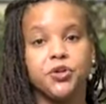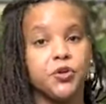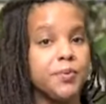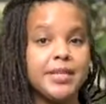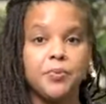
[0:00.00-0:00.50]

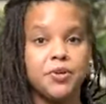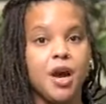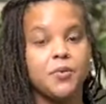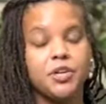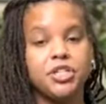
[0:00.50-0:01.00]
groups that we're
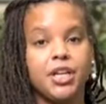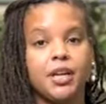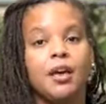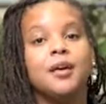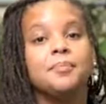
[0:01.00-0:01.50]
not
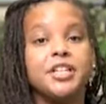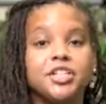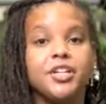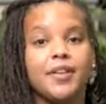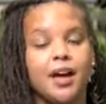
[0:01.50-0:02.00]
reaching,
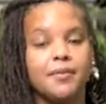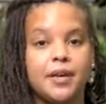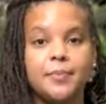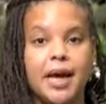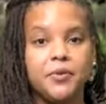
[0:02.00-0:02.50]
please share that
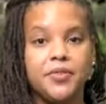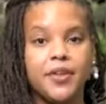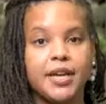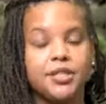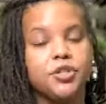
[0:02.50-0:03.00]
feedback with us.